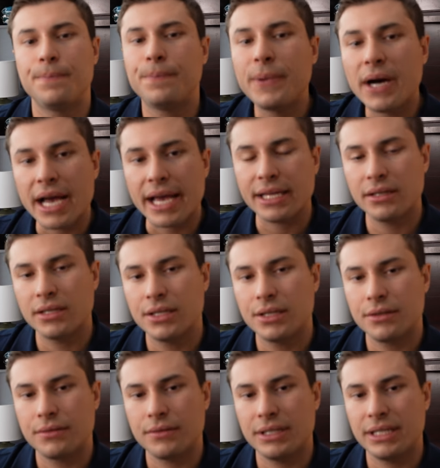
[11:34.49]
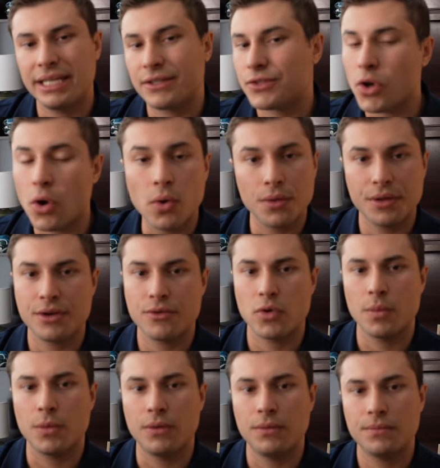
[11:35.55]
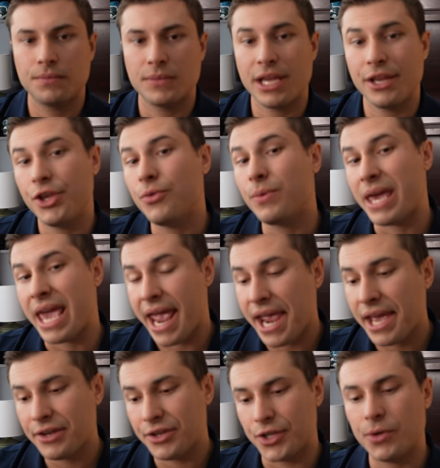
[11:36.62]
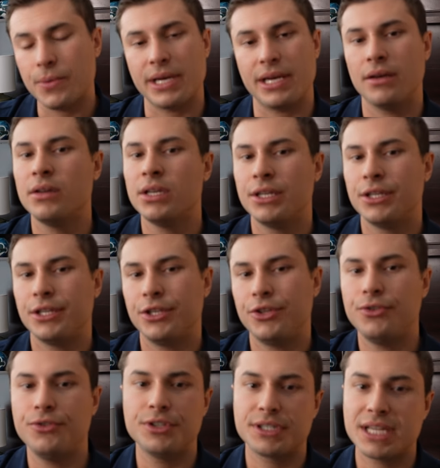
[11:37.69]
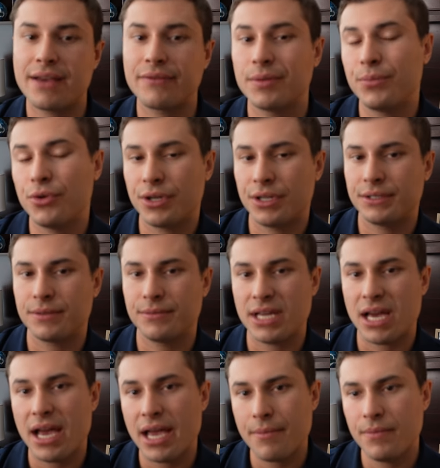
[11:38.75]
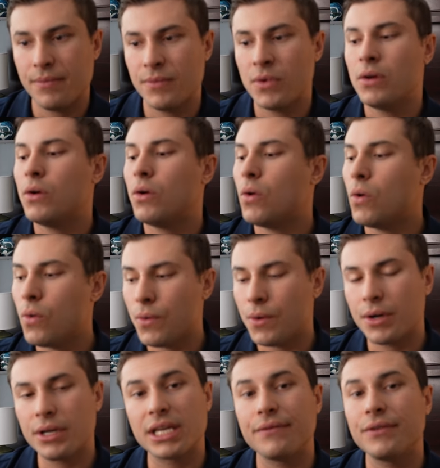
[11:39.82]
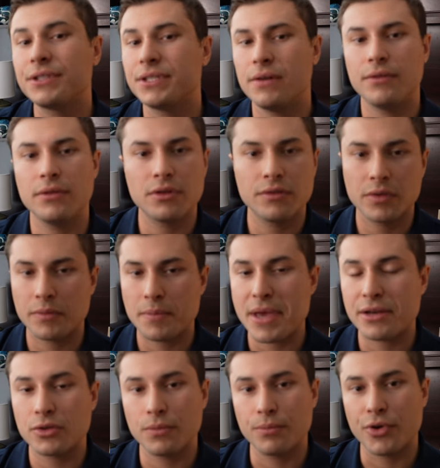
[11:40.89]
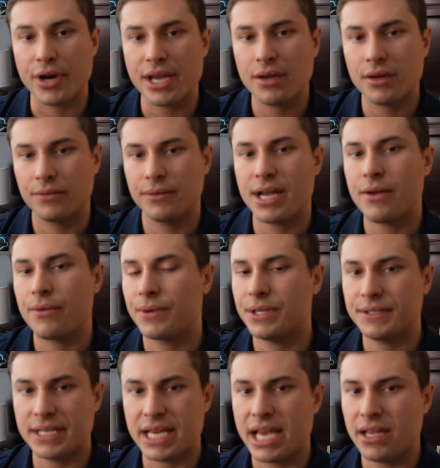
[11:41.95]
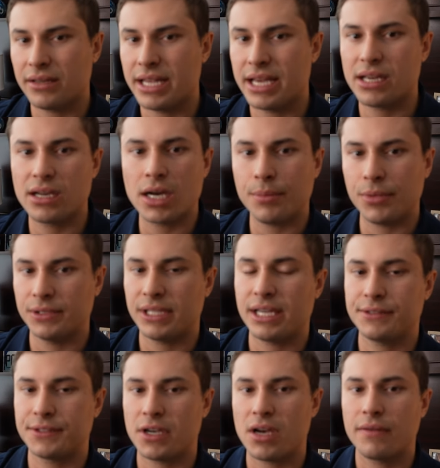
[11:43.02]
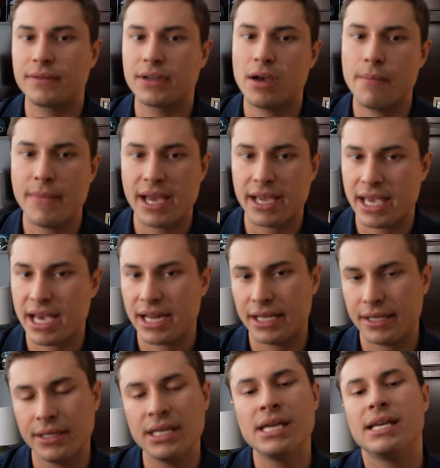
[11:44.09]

but it's totally normal and you can do it. You just have to put in some time or give yourself a little bit of a mental break, right? Reset, take a couple days off, come back at it,